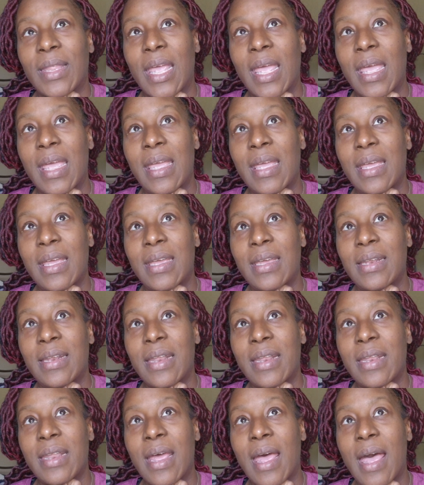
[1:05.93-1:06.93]

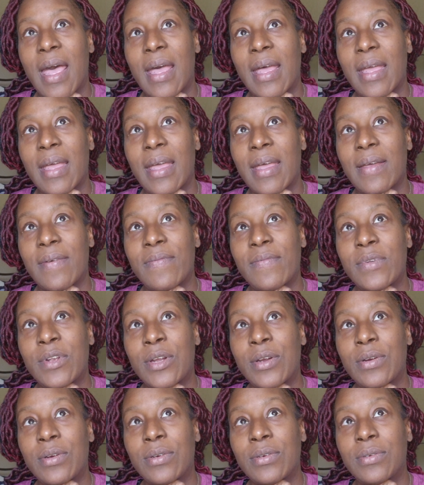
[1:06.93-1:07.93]
and I have
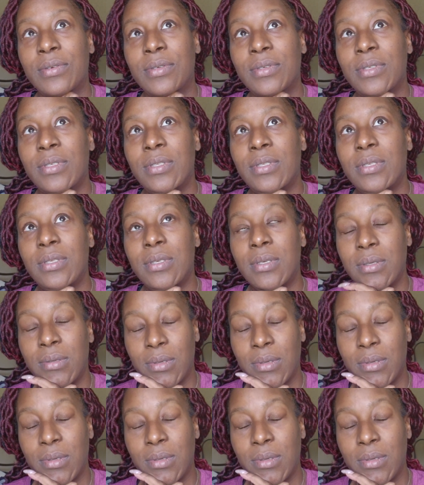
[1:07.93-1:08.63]
nursed.